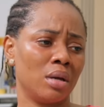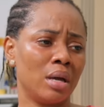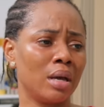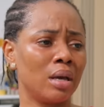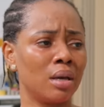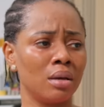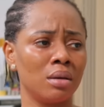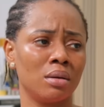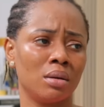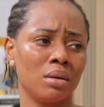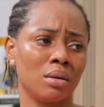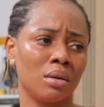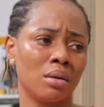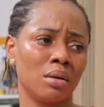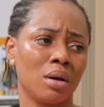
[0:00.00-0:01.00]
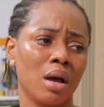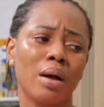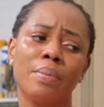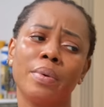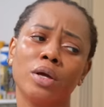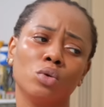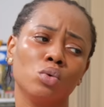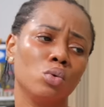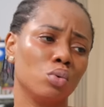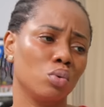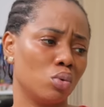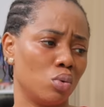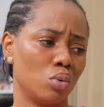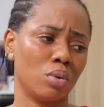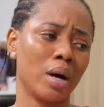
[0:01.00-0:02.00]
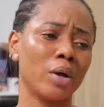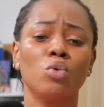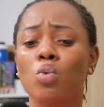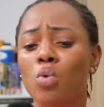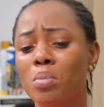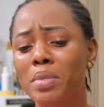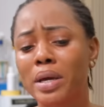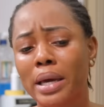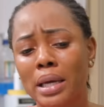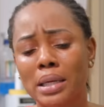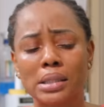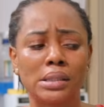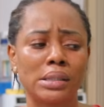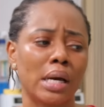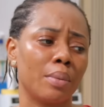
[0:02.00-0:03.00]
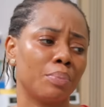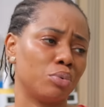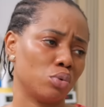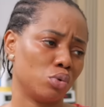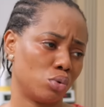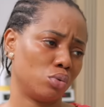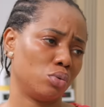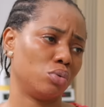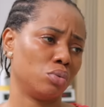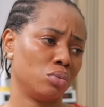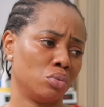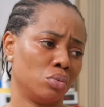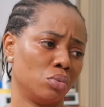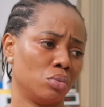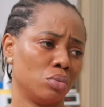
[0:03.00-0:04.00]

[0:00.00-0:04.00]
Eh? I bet no go. I don't want to make anything happen to you.